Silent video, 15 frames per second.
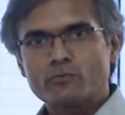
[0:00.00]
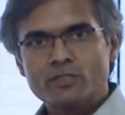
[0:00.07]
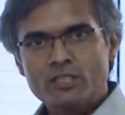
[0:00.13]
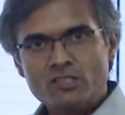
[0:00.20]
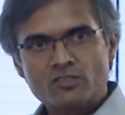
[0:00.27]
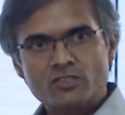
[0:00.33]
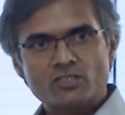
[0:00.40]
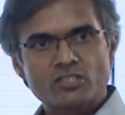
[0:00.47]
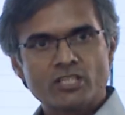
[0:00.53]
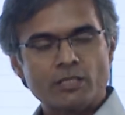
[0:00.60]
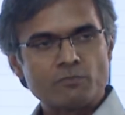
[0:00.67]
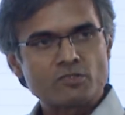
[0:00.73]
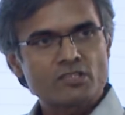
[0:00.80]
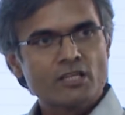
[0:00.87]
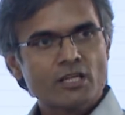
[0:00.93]
these
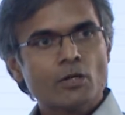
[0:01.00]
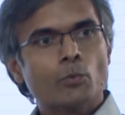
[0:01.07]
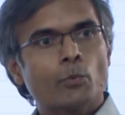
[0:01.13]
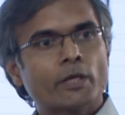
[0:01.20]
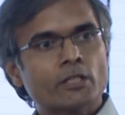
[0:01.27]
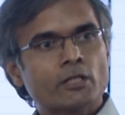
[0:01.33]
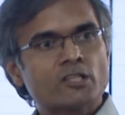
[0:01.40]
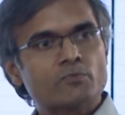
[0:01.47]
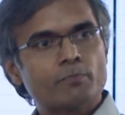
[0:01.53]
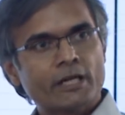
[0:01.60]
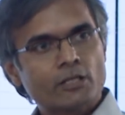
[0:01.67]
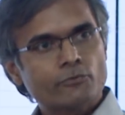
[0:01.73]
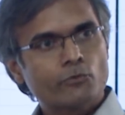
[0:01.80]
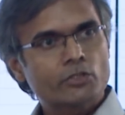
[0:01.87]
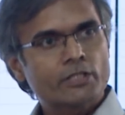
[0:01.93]
teams, whether it's better
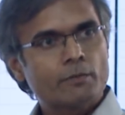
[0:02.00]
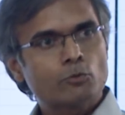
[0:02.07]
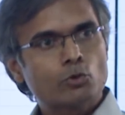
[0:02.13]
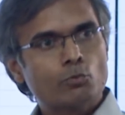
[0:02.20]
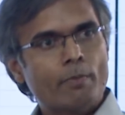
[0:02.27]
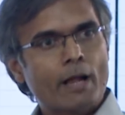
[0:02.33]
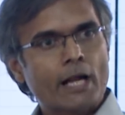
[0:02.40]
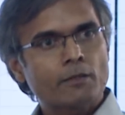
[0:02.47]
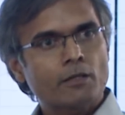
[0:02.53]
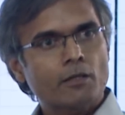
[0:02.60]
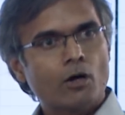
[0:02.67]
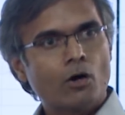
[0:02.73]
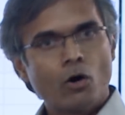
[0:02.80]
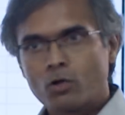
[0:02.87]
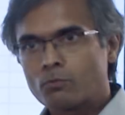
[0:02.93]
for them to bat
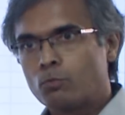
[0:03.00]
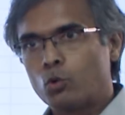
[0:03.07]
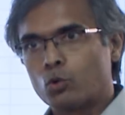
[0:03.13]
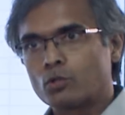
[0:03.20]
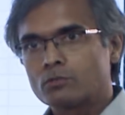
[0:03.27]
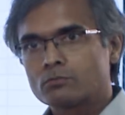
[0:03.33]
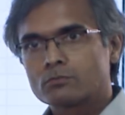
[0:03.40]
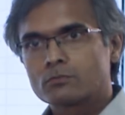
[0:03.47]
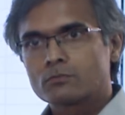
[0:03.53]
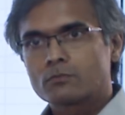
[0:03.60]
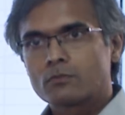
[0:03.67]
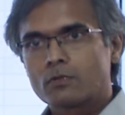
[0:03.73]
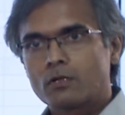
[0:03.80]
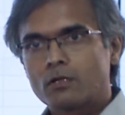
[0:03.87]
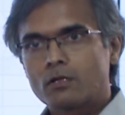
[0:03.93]
or bowl
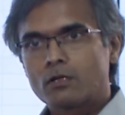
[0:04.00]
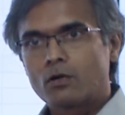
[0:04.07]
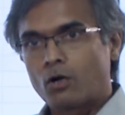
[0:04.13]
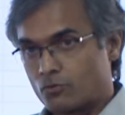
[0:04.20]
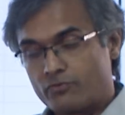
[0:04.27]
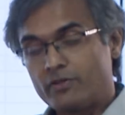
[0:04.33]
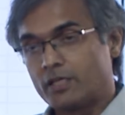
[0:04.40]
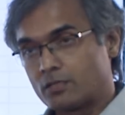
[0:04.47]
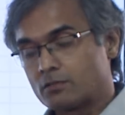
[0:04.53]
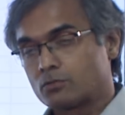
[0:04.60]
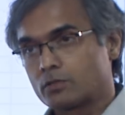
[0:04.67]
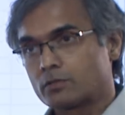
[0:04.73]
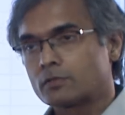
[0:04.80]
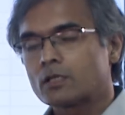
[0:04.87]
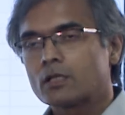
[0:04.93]
or field.
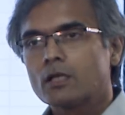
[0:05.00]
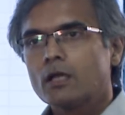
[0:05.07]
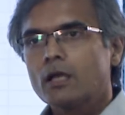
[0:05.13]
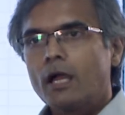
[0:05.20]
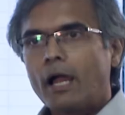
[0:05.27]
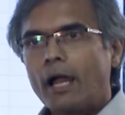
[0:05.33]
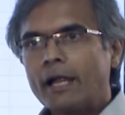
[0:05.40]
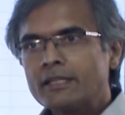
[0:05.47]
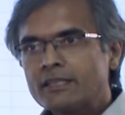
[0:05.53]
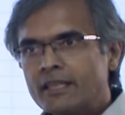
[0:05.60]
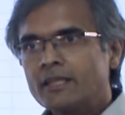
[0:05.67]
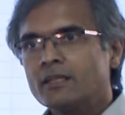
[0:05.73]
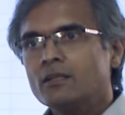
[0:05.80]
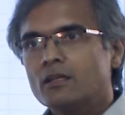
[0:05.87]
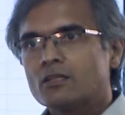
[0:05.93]
And
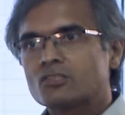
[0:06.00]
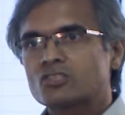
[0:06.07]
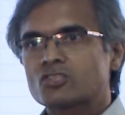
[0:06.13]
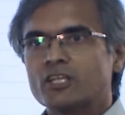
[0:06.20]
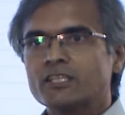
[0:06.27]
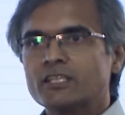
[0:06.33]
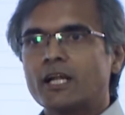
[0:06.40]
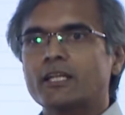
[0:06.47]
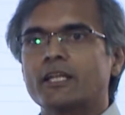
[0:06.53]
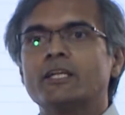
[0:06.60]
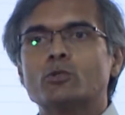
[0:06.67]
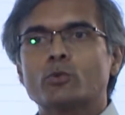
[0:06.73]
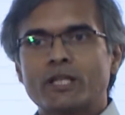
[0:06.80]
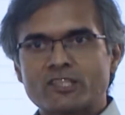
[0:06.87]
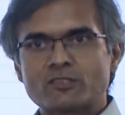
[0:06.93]
then string that into
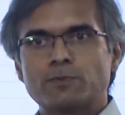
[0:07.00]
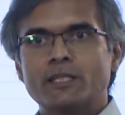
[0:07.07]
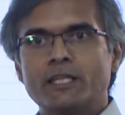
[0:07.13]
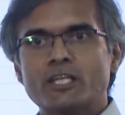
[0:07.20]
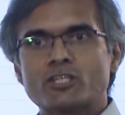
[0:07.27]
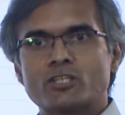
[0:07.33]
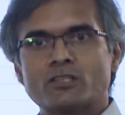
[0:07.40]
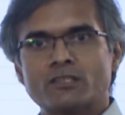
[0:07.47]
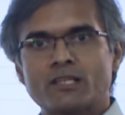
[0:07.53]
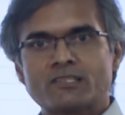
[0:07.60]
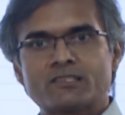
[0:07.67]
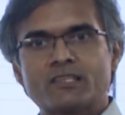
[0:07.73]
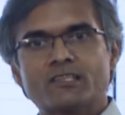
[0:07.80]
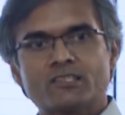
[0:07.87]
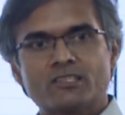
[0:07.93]
an explanation that
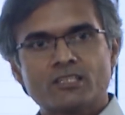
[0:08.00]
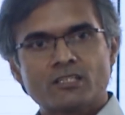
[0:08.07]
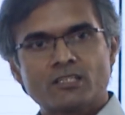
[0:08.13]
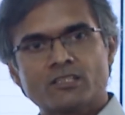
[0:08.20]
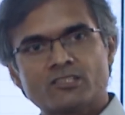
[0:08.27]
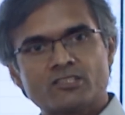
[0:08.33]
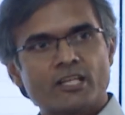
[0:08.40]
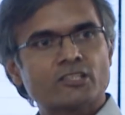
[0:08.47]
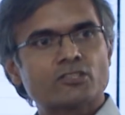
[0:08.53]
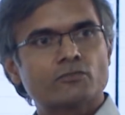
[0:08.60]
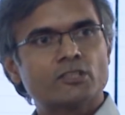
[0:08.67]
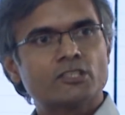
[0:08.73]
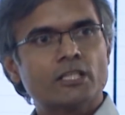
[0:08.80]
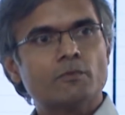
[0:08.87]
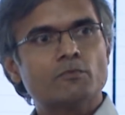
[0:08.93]
says, here are the strengths of the
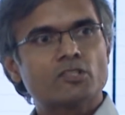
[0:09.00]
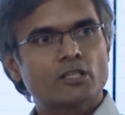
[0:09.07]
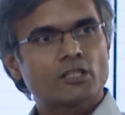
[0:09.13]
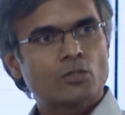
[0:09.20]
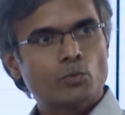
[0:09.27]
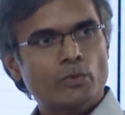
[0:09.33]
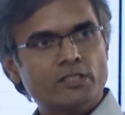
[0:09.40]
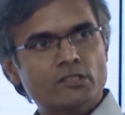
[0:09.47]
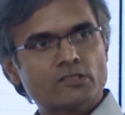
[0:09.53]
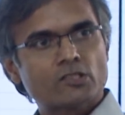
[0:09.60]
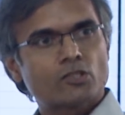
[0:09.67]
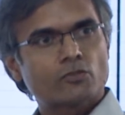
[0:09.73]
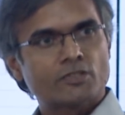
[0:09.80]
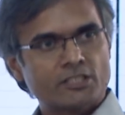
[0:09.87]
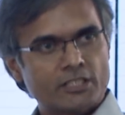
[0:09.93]
teams, here are the weaknesses
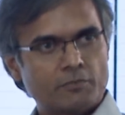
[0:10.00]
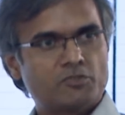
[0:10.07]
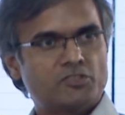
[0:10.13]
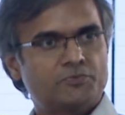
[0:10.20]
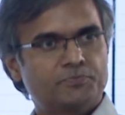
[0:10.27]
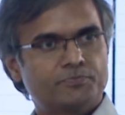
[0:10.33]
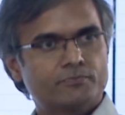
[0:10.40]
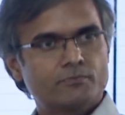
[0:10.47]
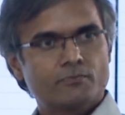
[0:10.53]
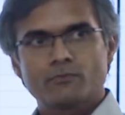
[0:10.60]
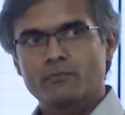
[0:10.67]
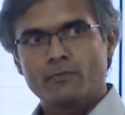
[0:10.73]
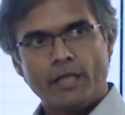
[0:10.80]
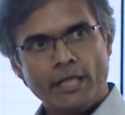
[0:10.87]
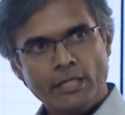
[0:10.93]
of the teams.
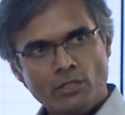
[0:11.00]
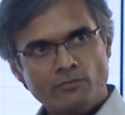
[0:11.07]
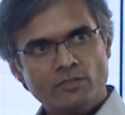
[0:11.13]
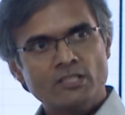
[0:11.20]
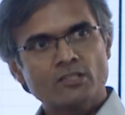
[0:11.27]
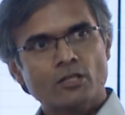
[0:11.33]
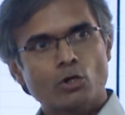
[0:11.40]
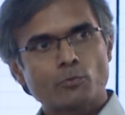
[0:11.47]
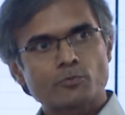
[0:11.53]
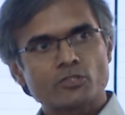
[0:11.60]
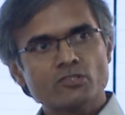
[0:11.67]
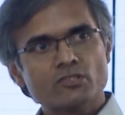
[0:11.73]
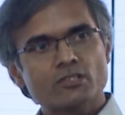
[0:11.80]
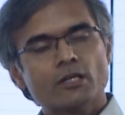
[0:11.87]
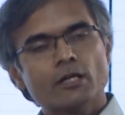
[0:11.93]
Any of these are
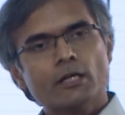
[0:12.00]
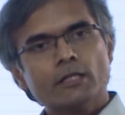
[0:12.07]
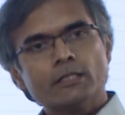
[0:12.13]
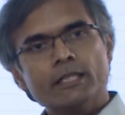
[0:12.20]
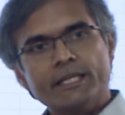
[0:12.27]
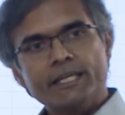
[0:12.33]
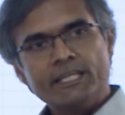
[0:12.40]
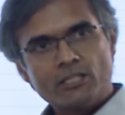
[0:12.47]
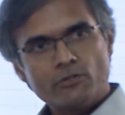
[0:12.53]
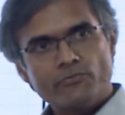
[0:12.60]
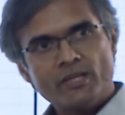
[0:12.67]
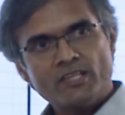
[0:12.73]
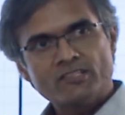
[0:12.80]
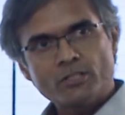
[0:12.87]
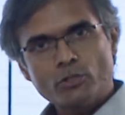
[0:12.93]
options. The
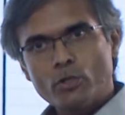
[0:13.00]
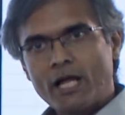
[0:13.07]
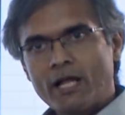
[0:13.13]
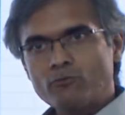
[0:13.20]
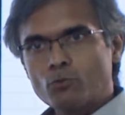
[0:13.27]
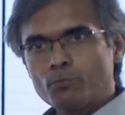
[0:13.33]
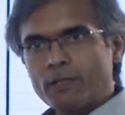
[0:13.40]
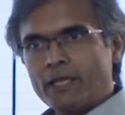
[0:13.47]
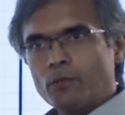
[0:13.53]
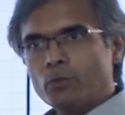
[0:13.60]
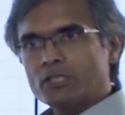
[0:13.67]
interface that you have to play with